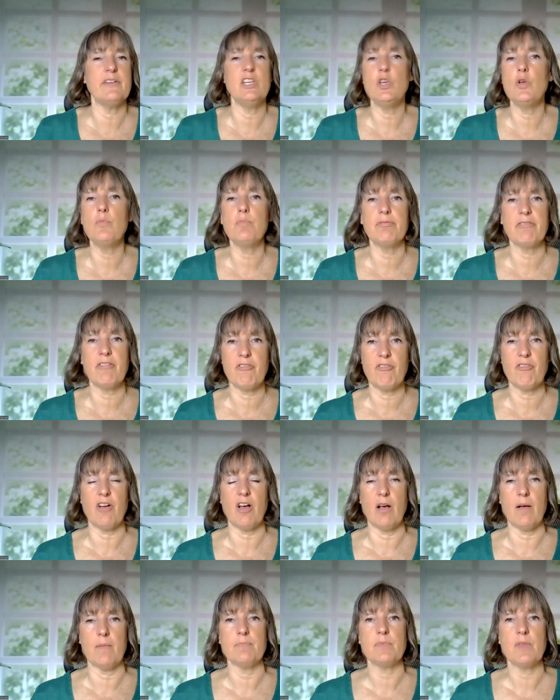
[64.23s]
you
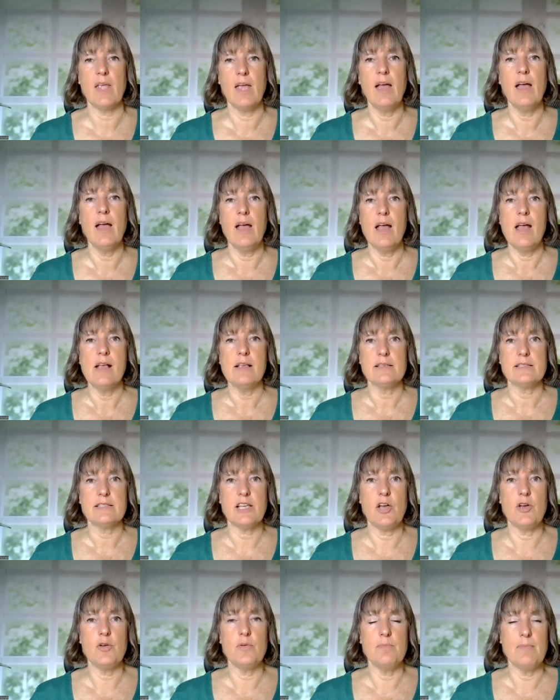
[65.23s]
prefer?
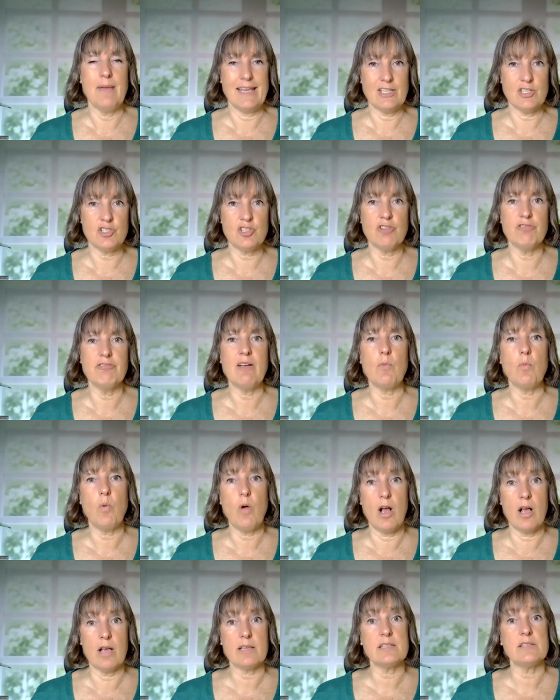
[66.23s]
So make sure it
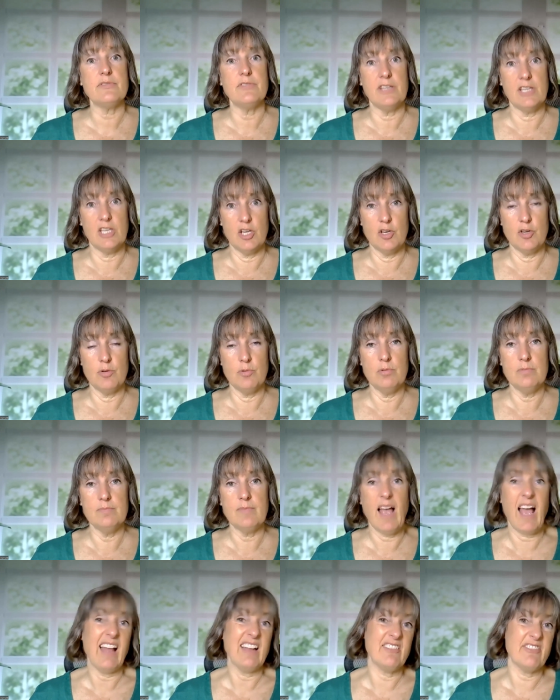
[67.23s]
works for you
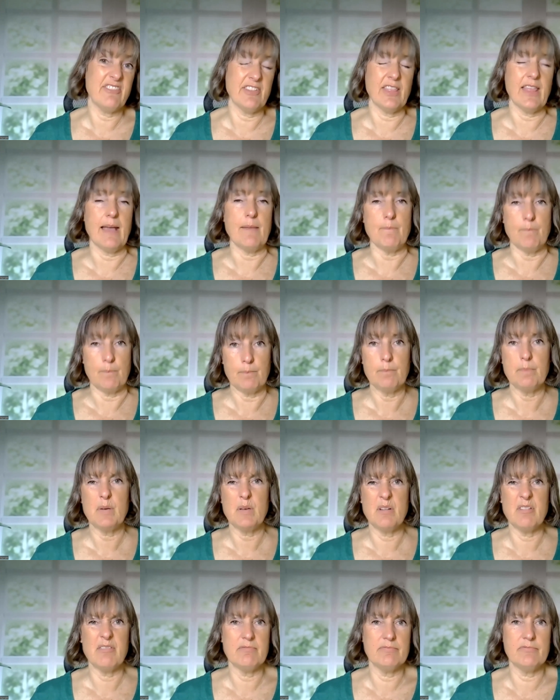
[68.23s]
and for them,
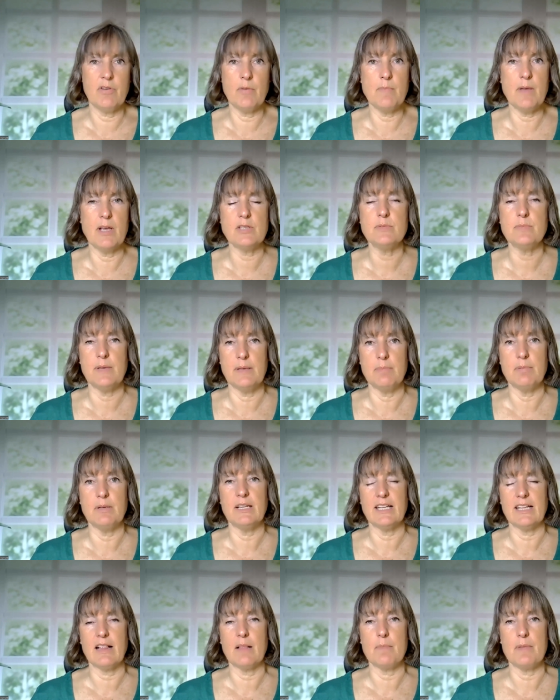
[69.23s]
but for most
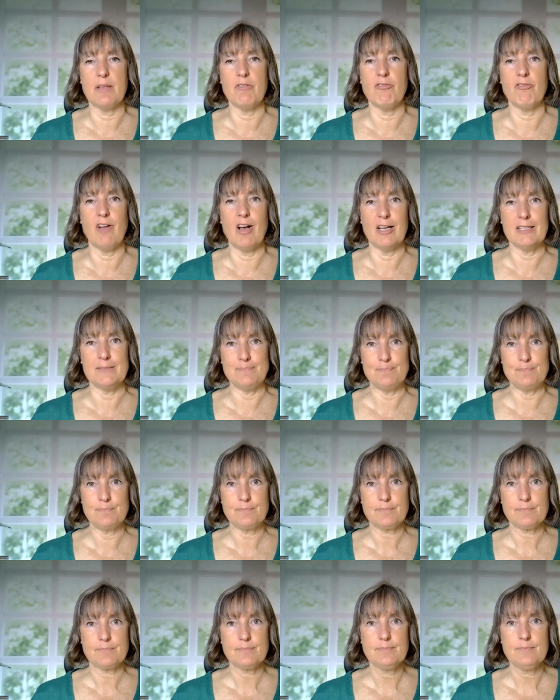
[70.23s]
people it'll be fine.
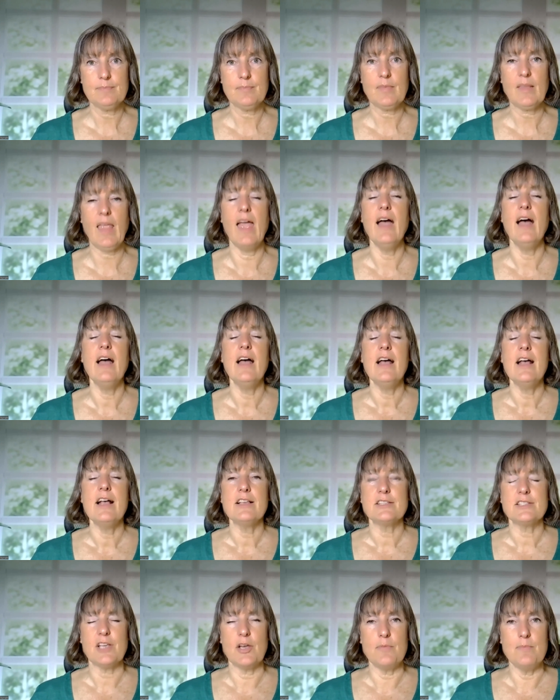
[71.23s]

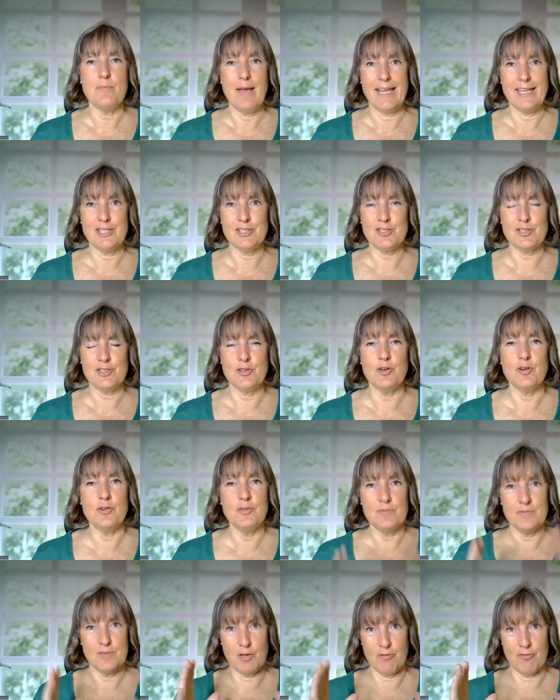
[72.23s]
So make
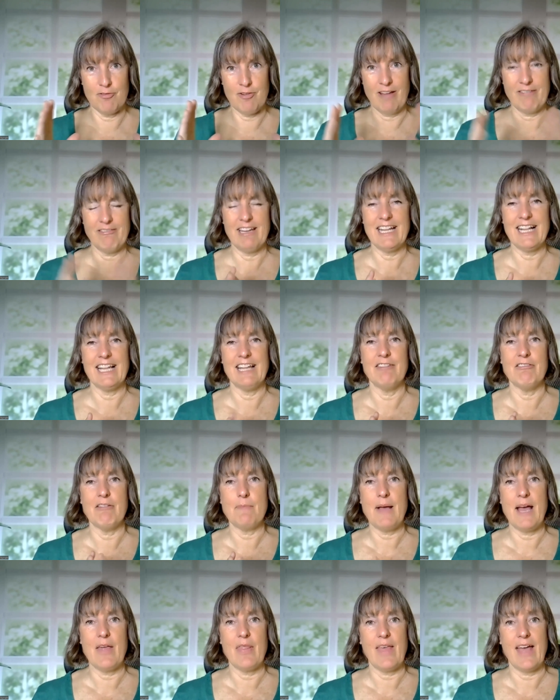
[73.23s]
sure you're very clear
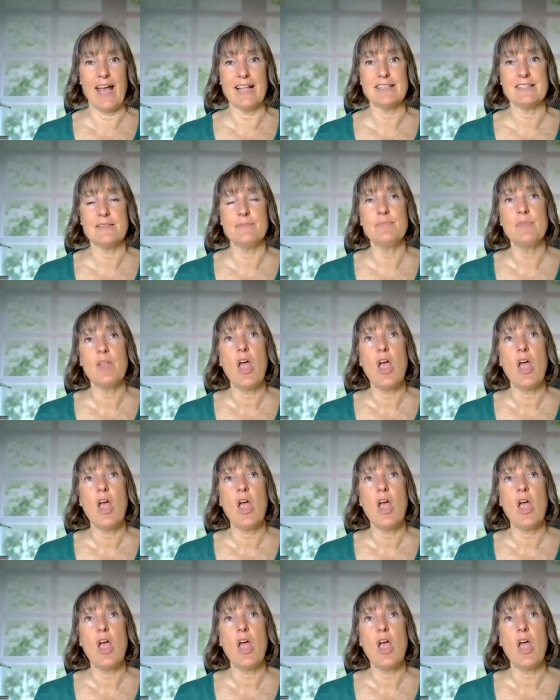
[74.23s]
about that.